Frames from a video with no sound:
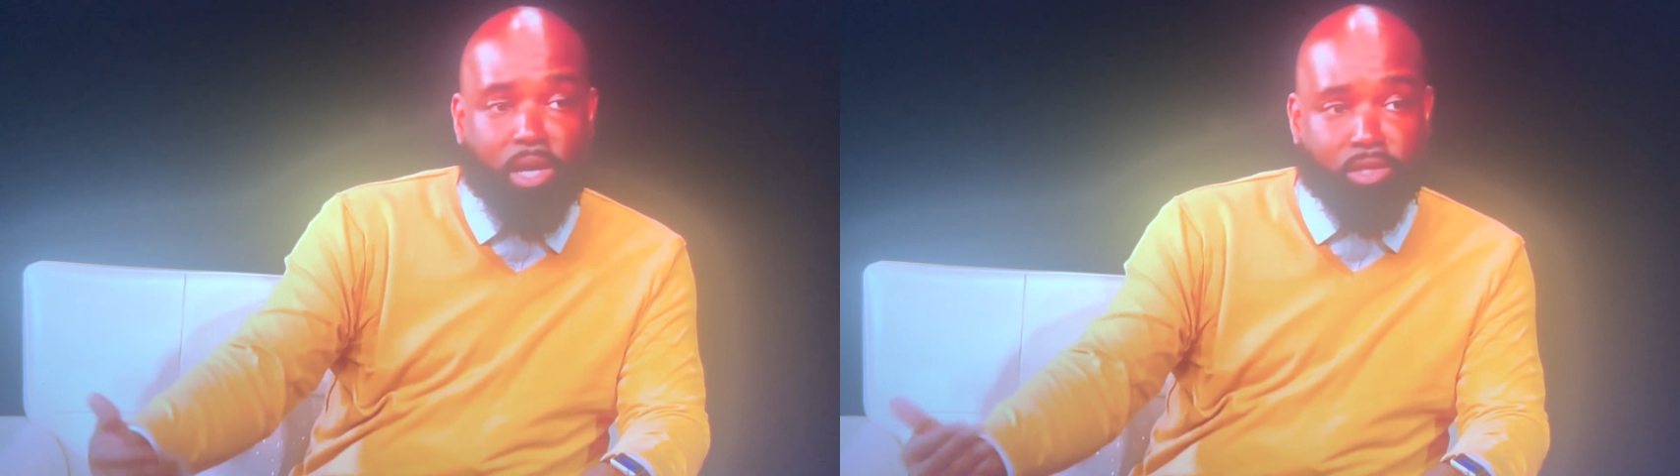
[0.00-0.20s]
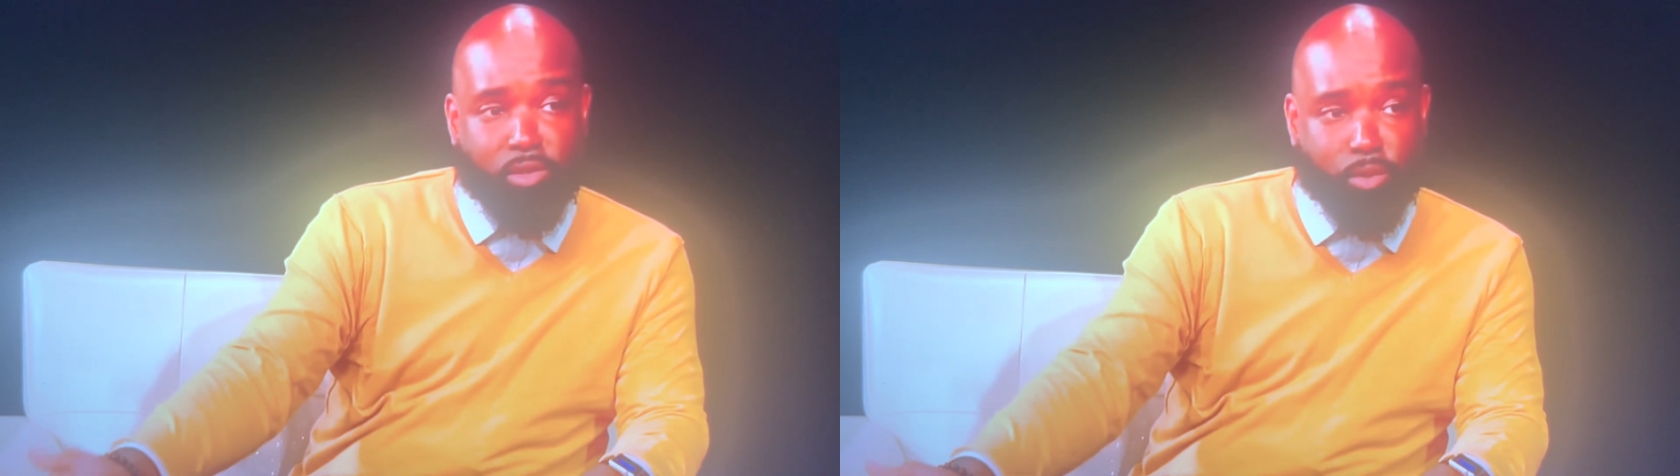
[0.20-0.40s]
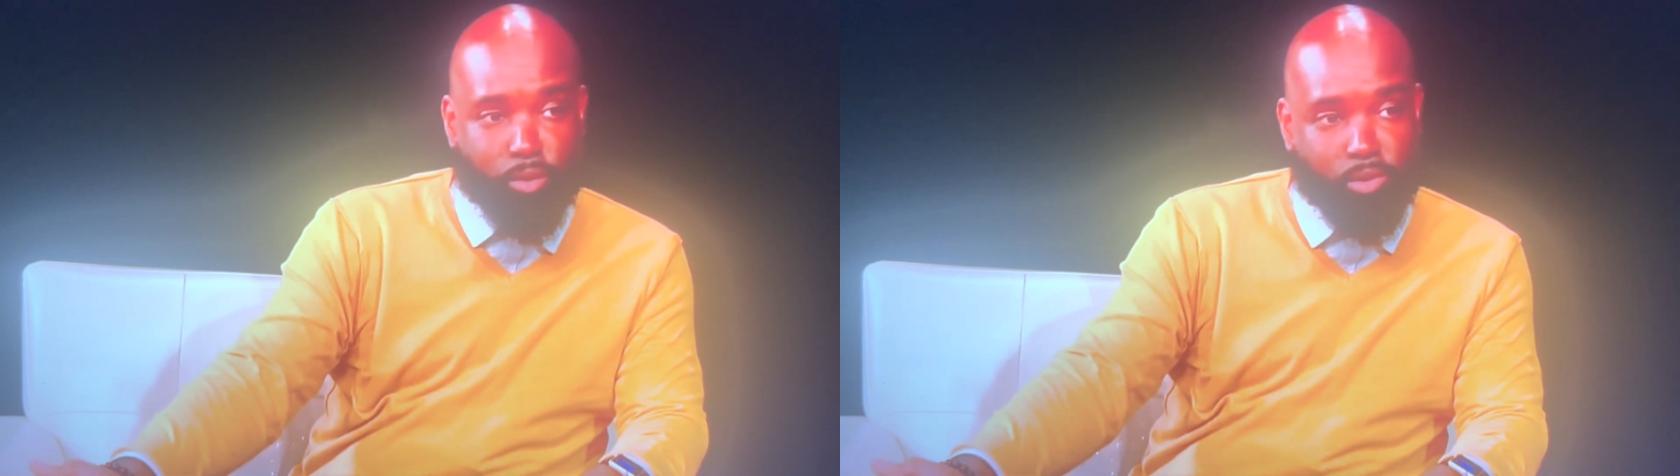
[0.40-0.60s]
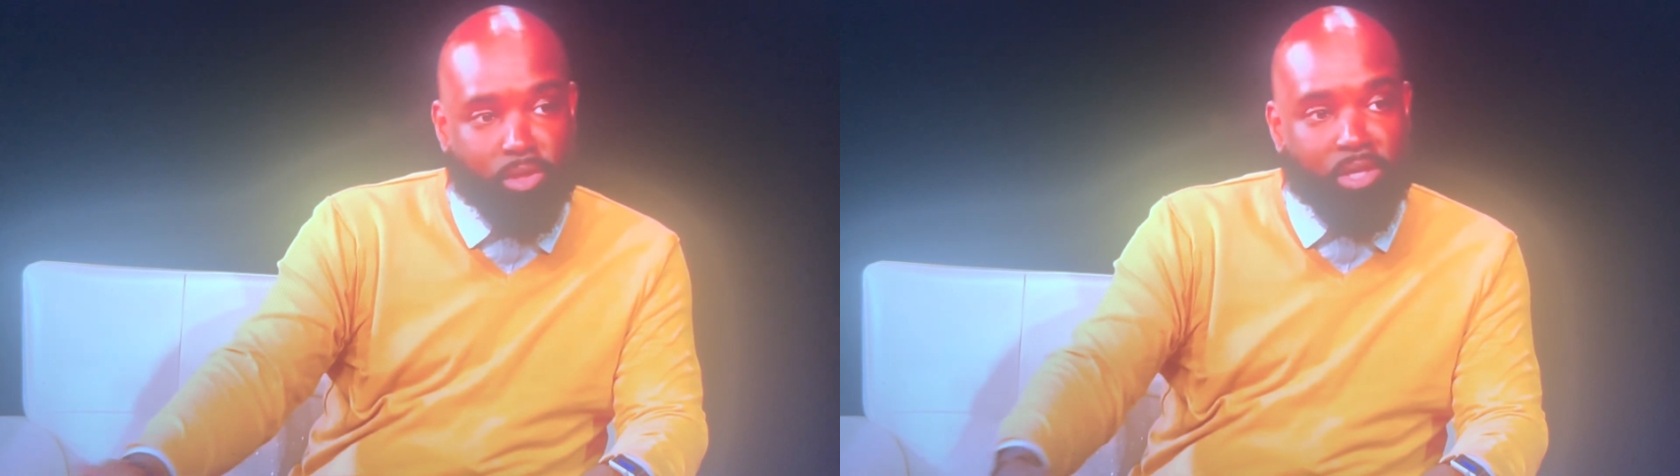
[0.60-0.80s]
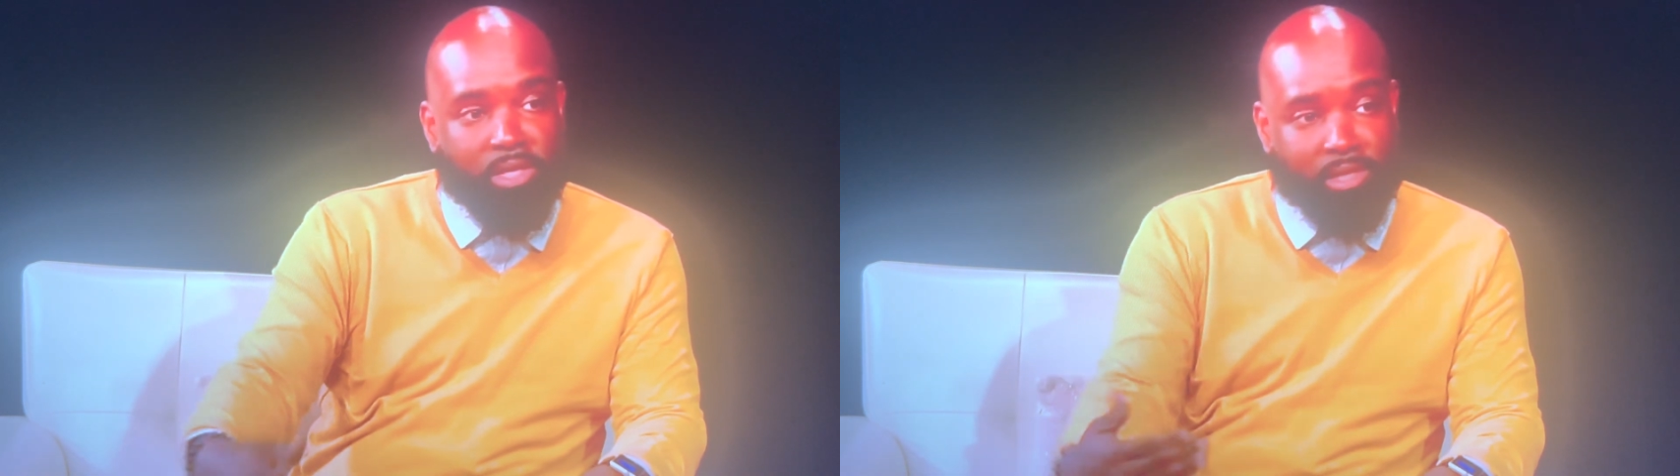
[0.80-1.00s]
I
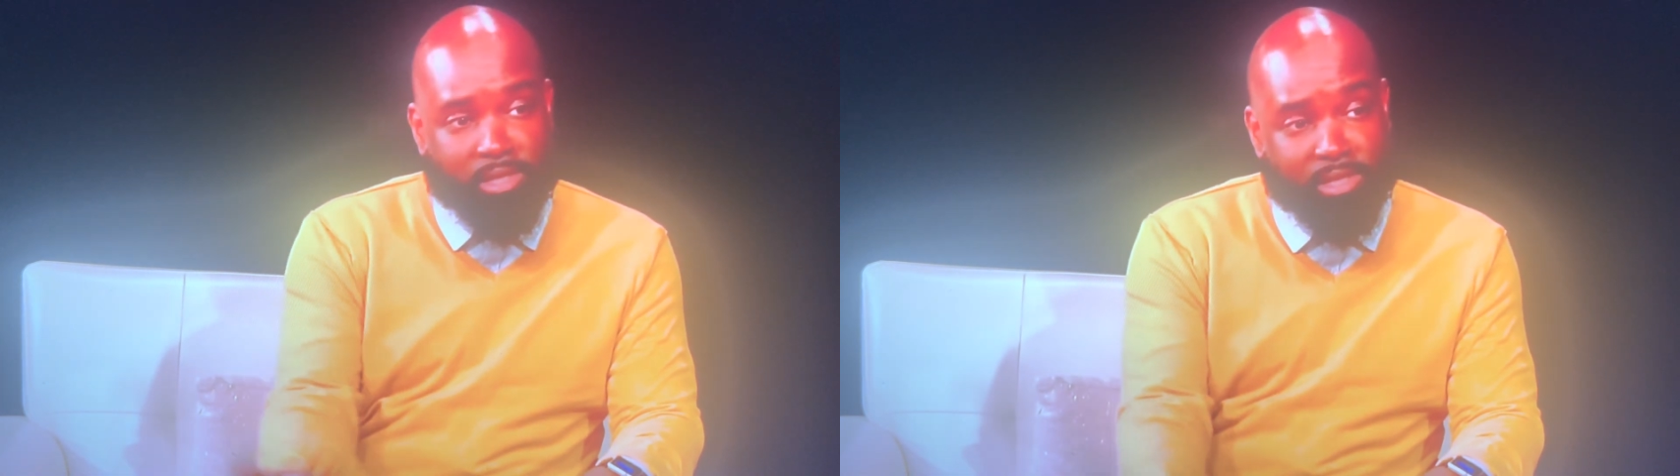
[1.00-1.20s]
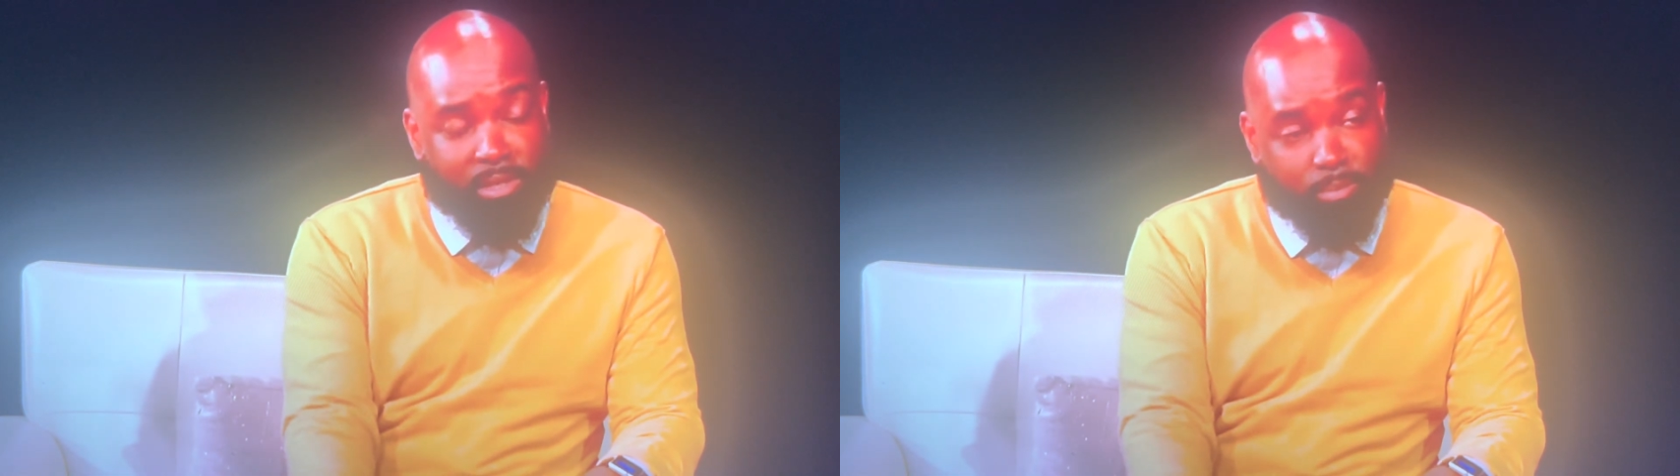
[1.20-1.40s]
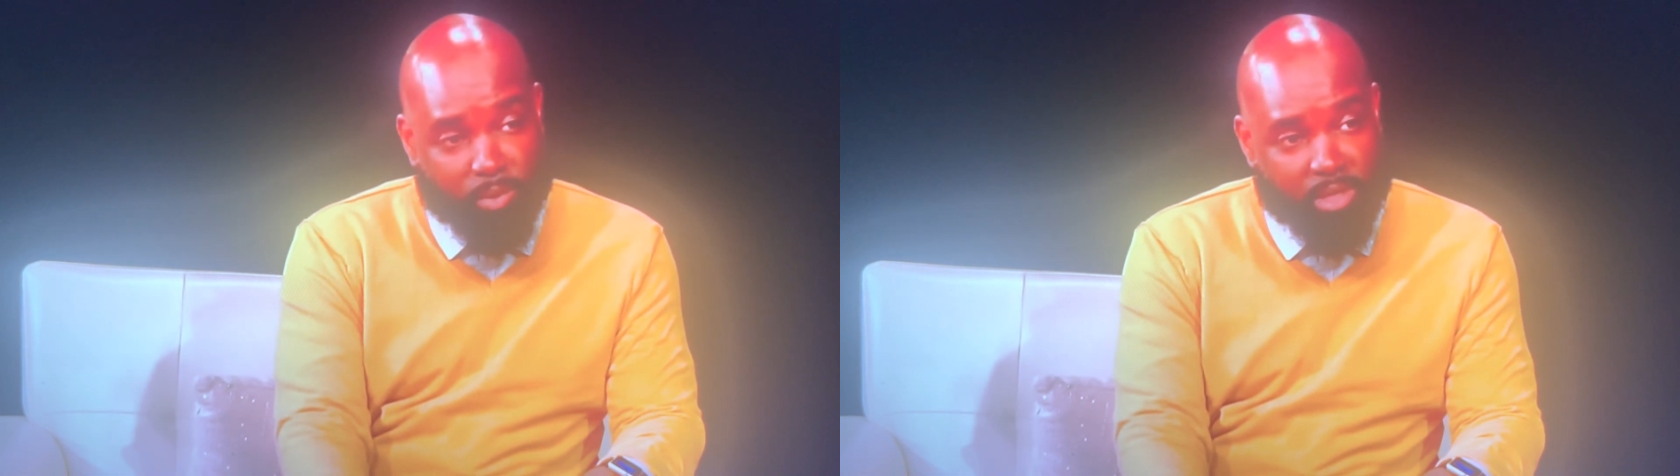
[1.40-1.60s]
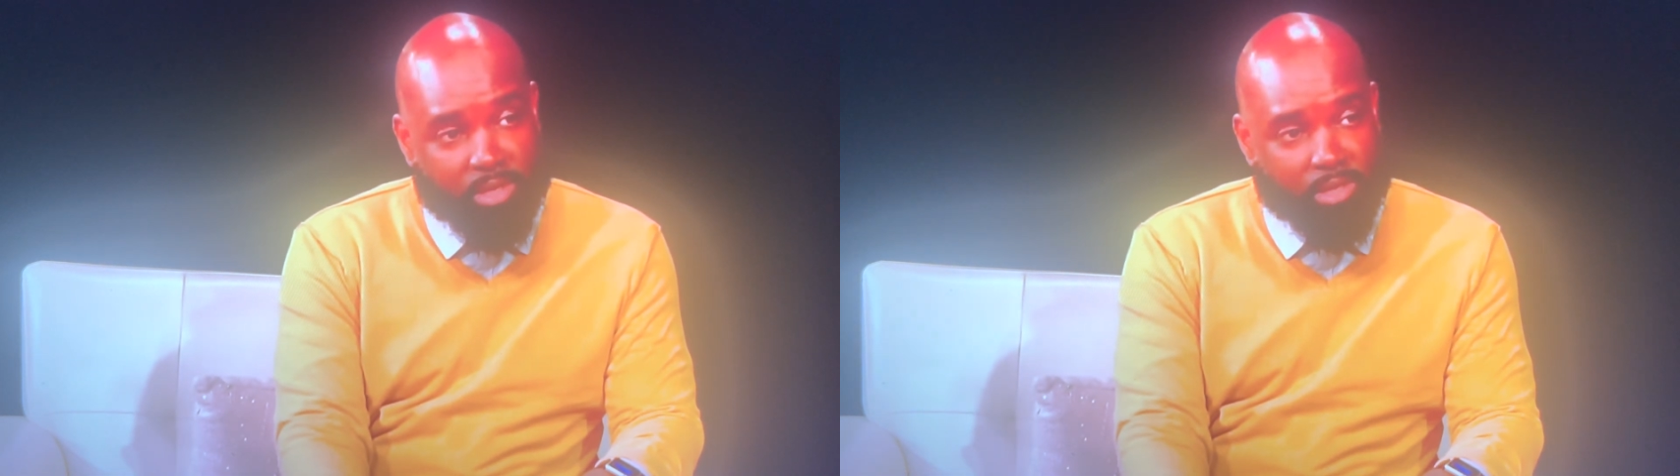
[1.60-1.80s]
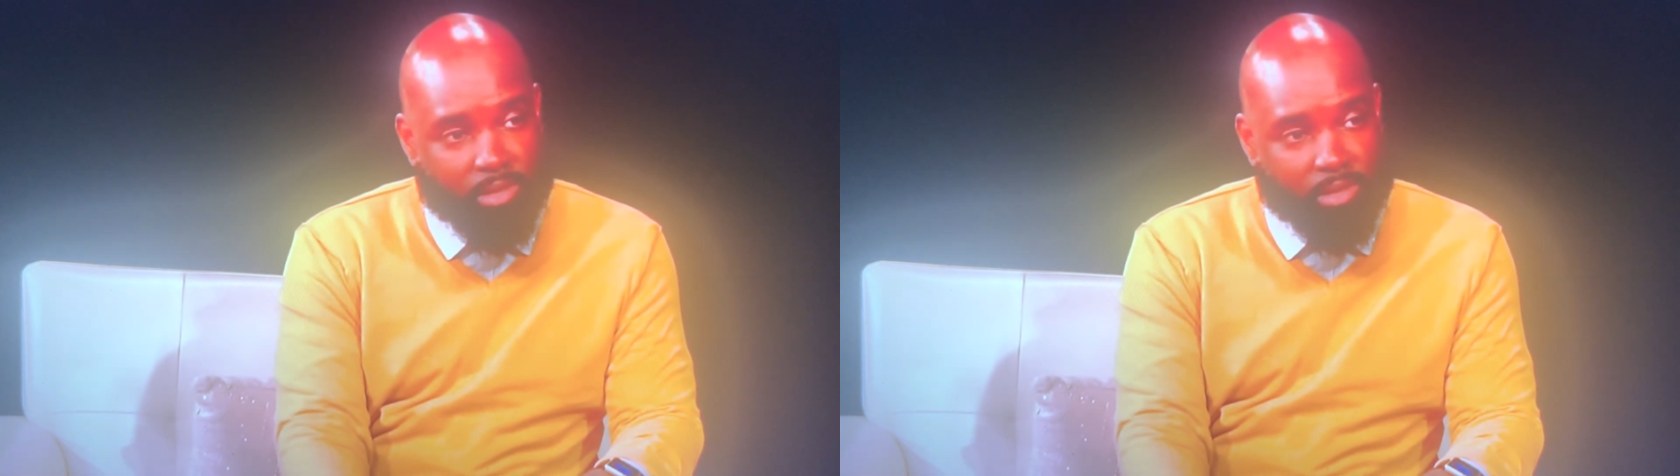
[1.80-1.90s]
choose to sleep with.